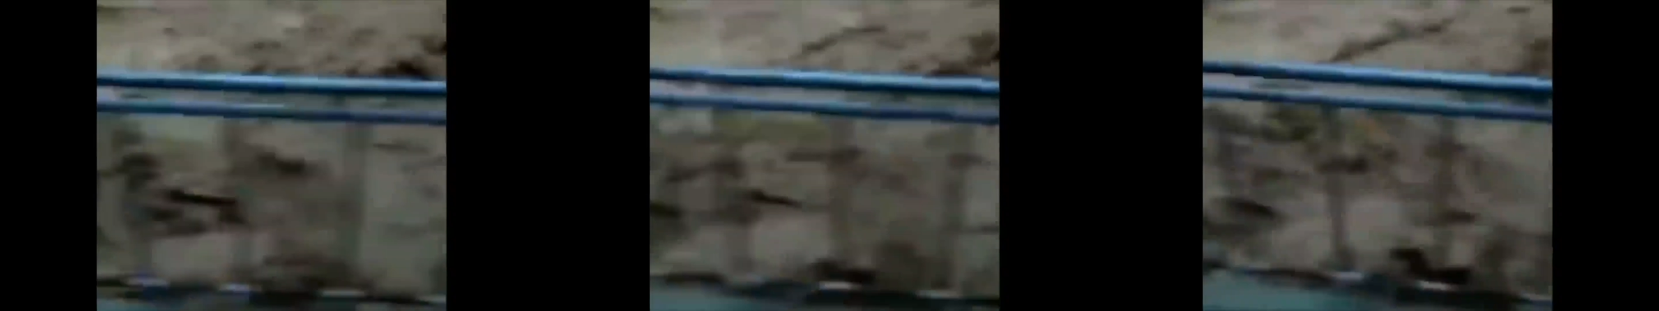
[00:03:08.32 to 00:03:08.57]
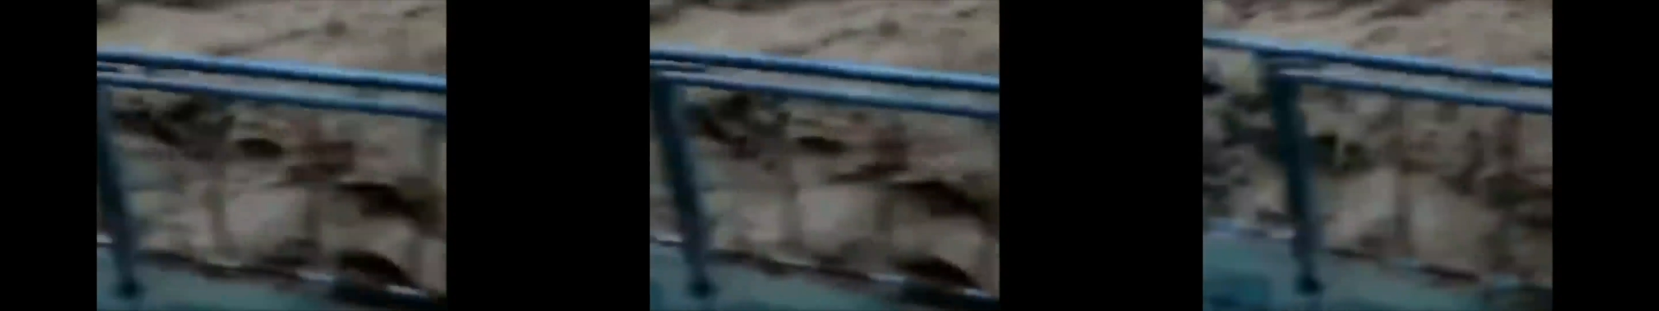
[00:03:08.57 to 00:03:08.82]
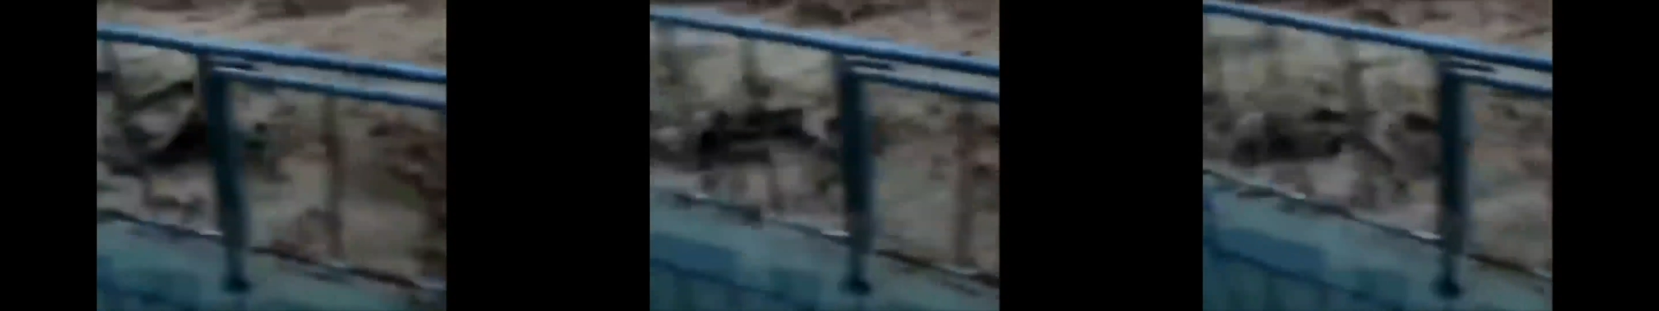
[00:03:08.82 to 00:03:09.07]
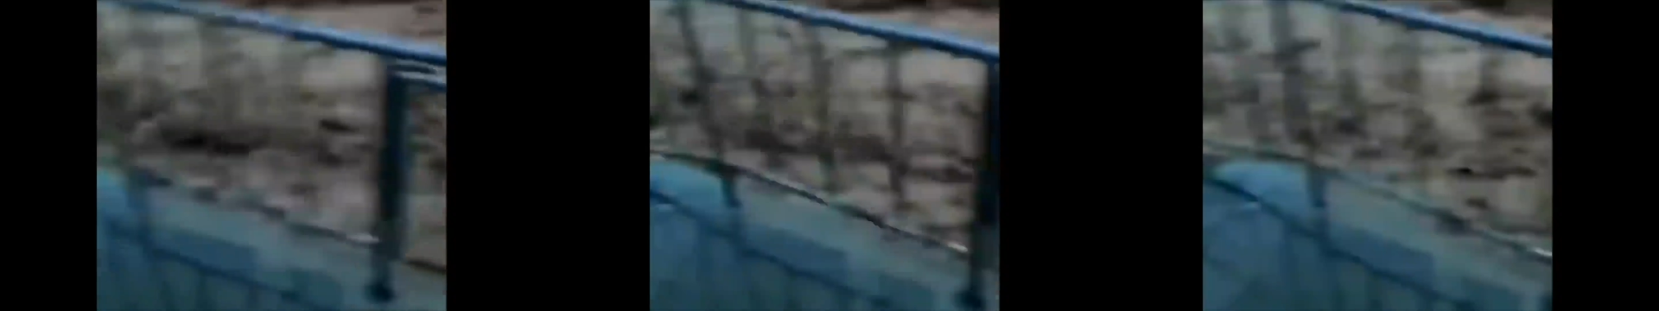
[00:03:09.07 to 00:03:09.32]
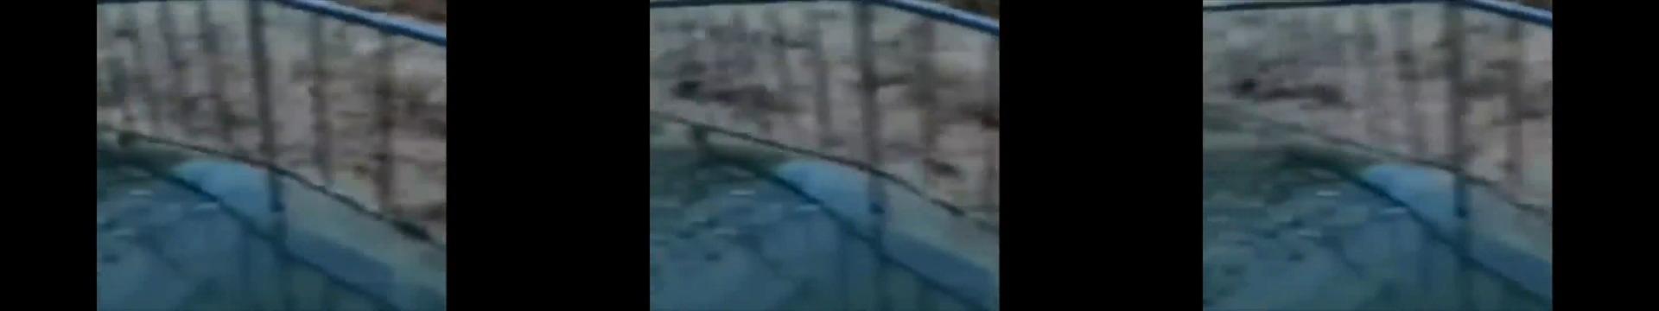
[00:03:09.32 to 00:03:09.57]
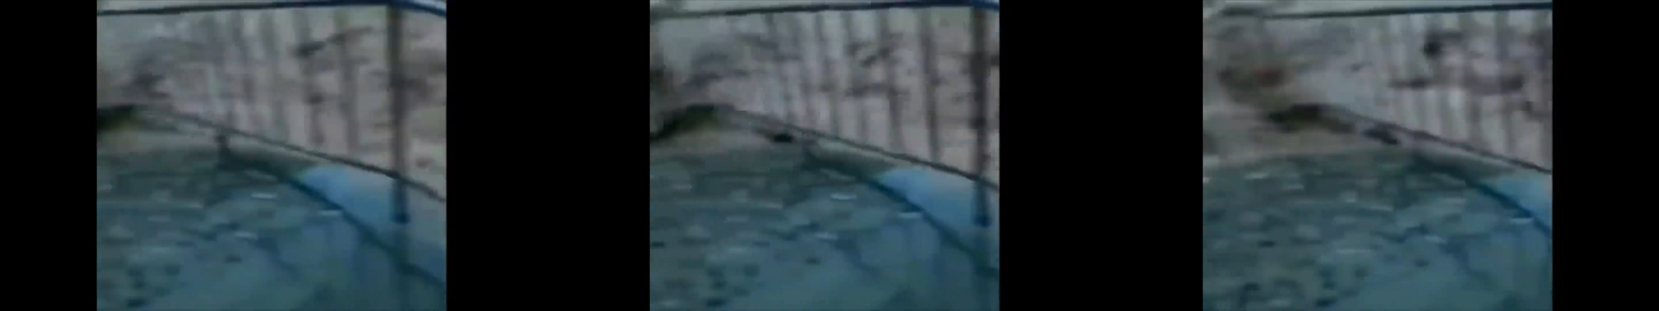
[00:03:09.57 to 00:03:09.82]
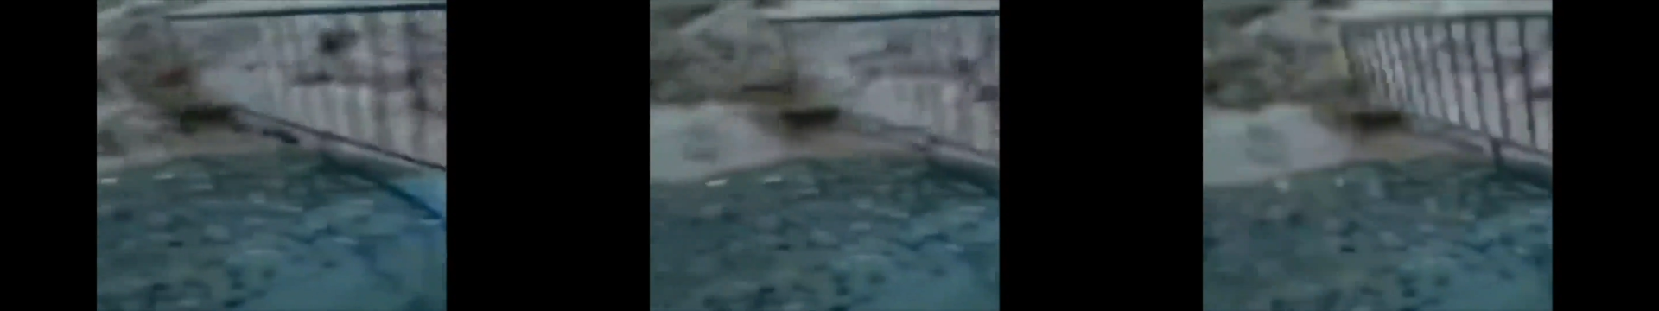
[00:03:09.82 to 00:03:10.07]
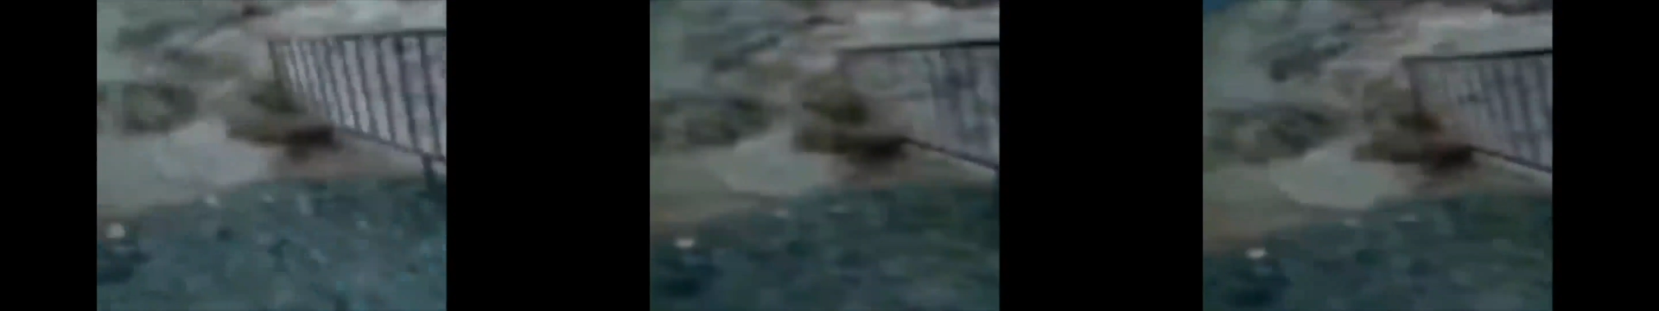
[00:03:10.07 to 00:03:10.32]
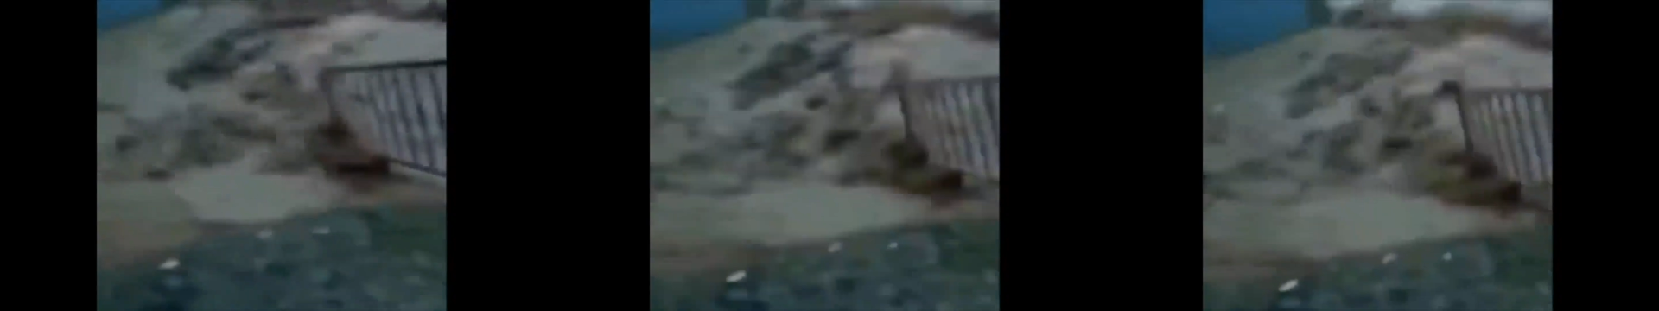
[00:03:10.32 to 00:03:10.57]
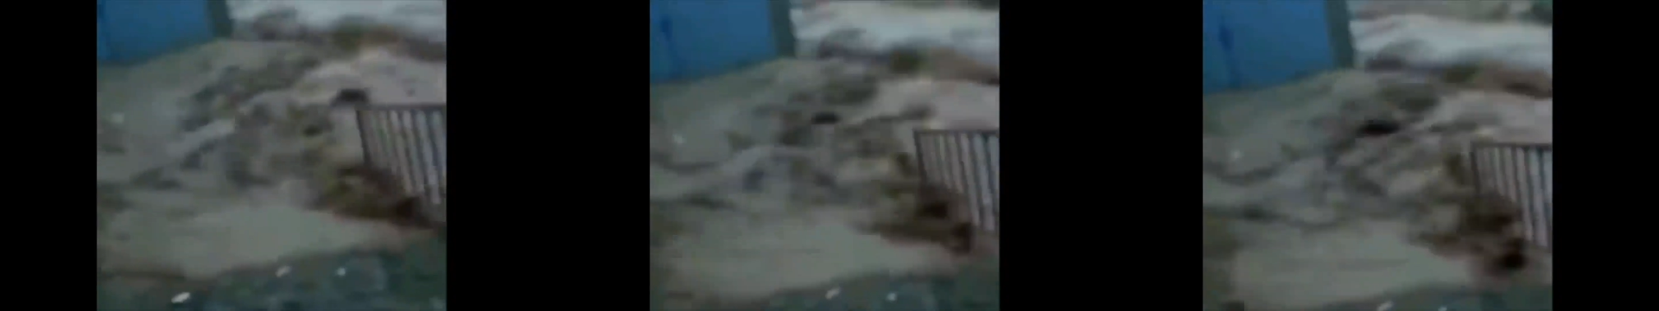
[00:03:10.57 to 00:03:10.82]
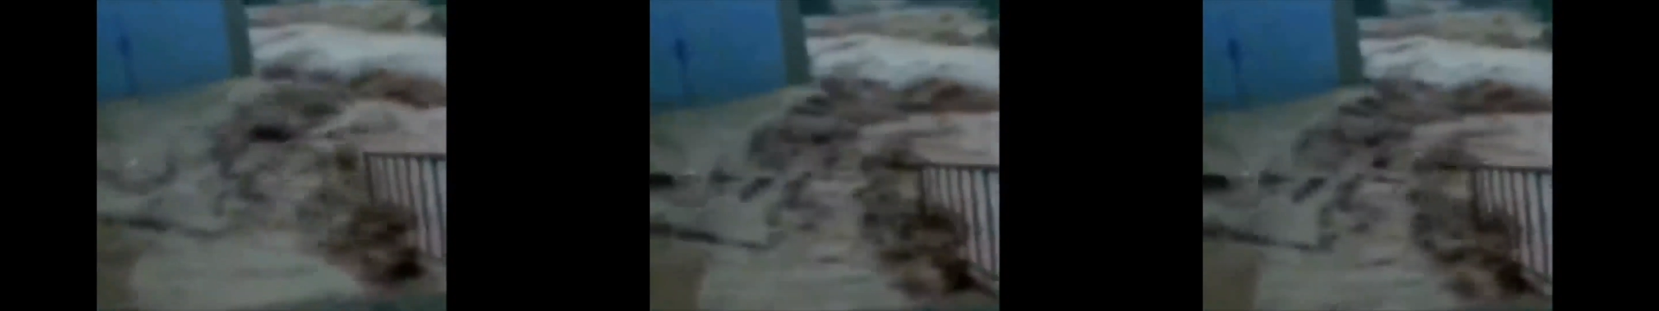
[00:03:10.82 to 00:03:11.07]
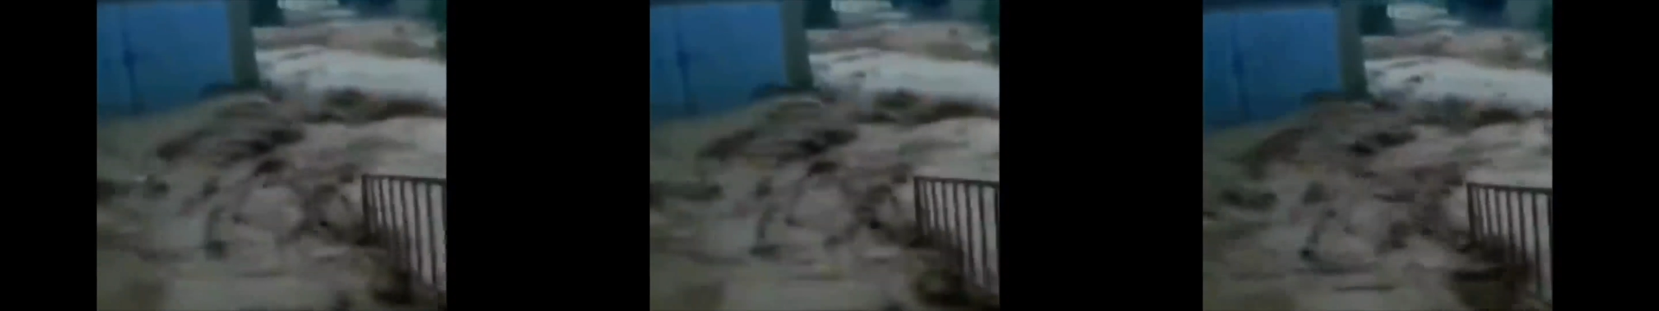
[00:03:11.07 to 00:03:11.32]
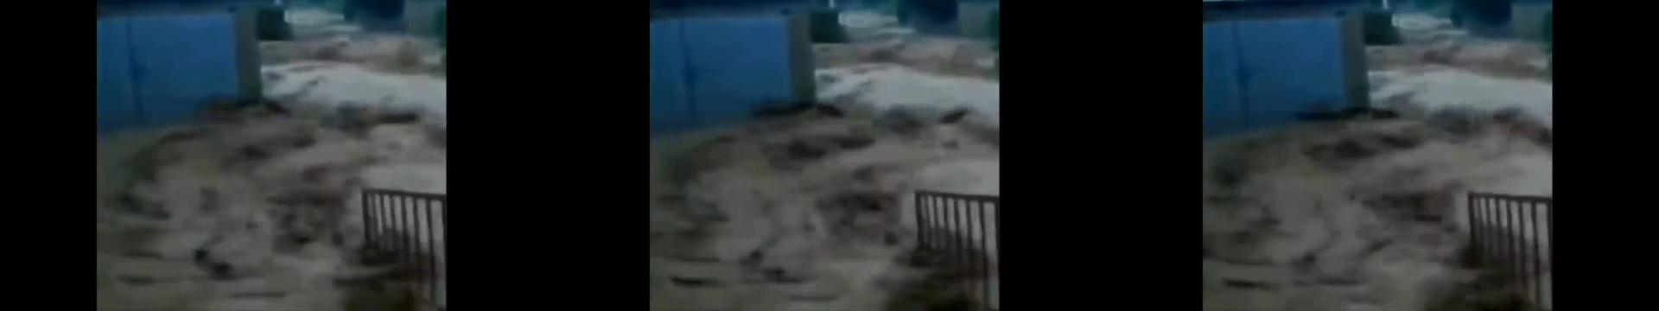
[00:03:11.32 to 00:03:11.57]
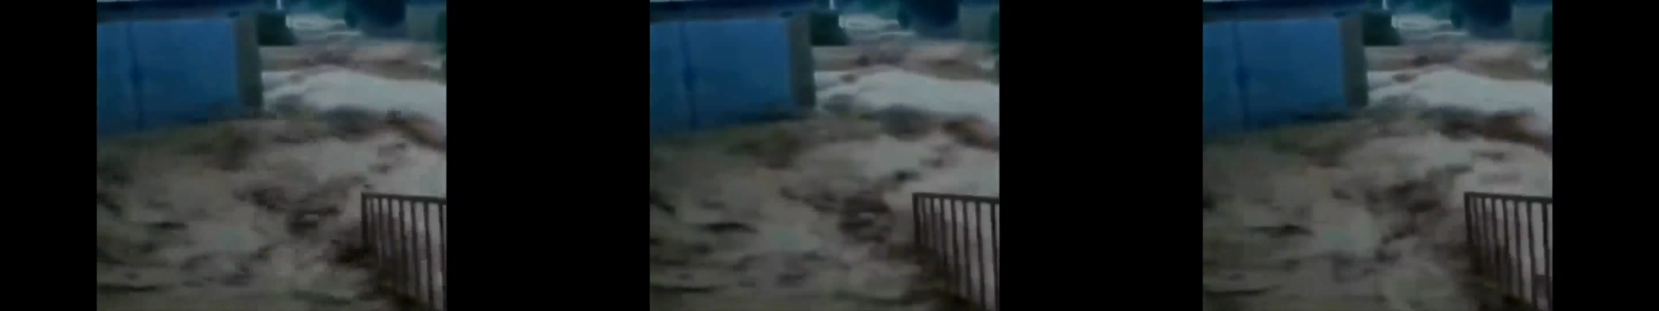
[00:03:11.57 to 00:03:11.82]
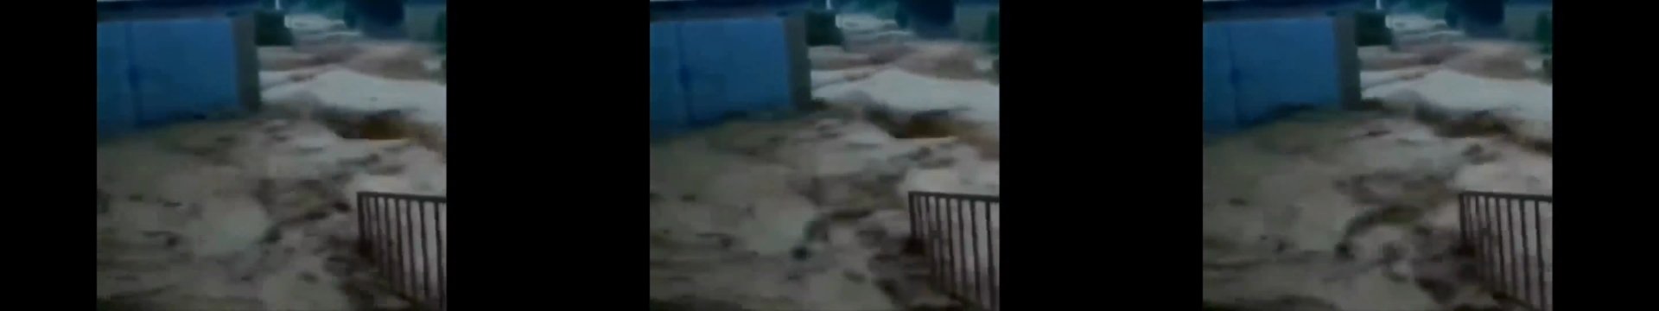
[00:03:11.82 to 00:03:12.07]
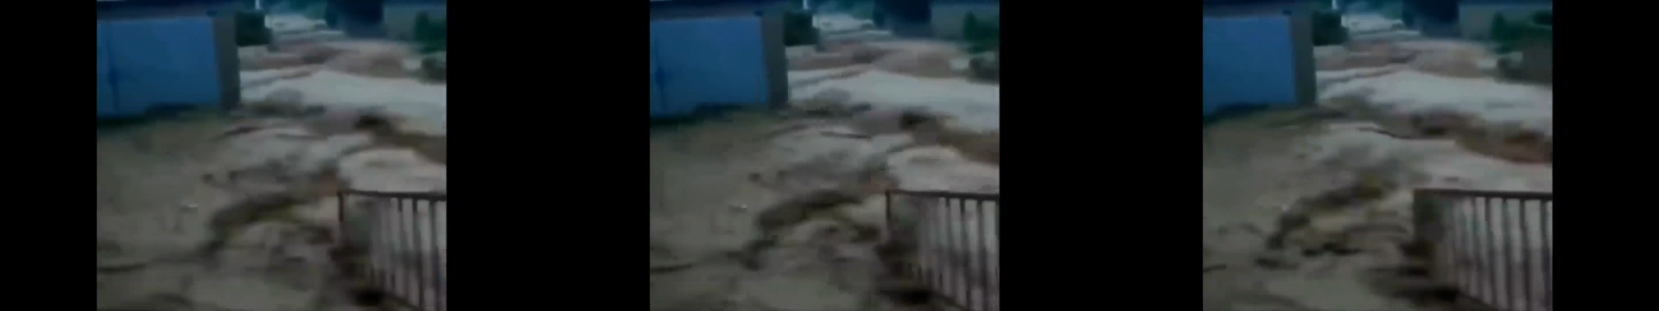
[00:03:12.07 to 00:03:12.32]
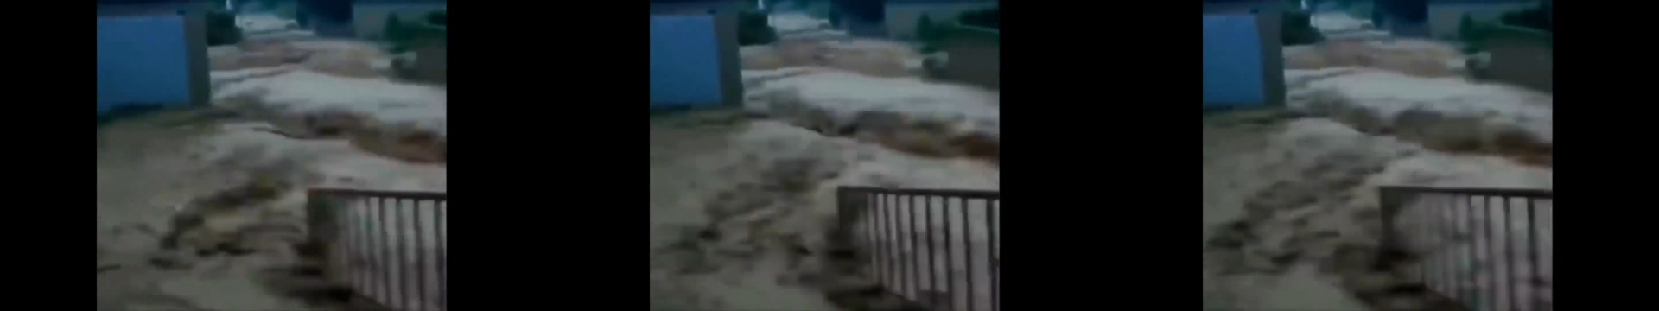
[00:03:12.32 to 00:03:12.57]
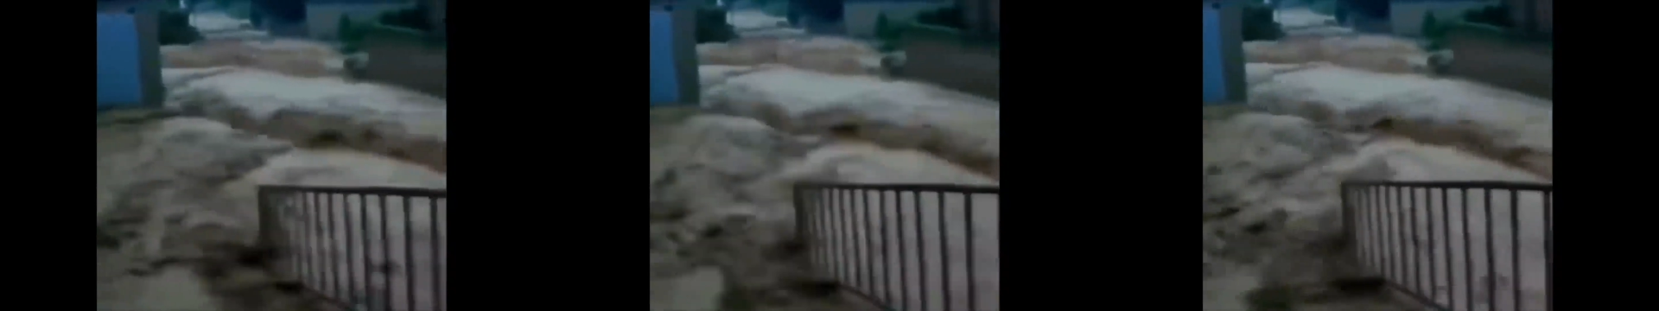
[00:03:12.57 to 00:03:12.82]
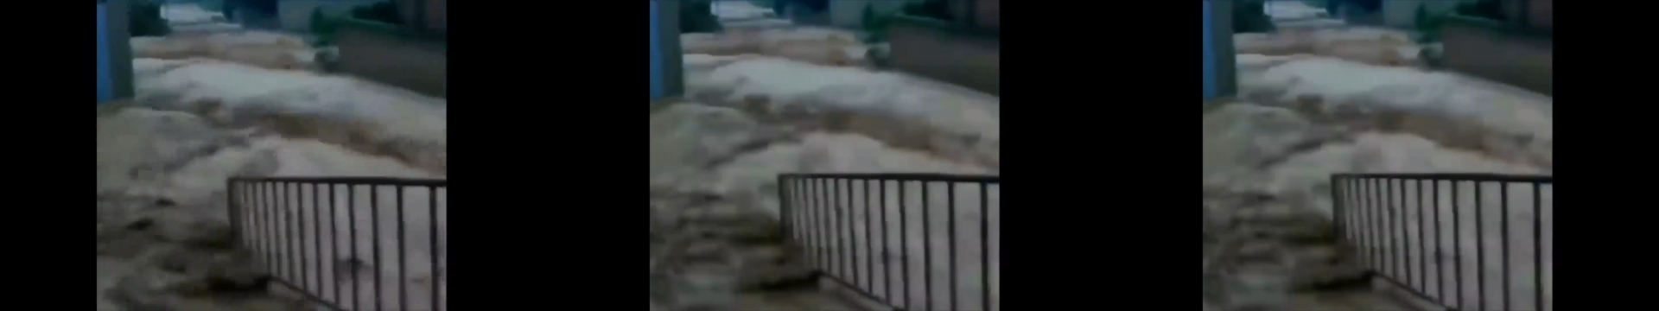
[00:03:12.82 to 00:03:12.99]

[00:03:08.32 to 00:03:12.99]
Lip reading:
[unreadable: no face in view]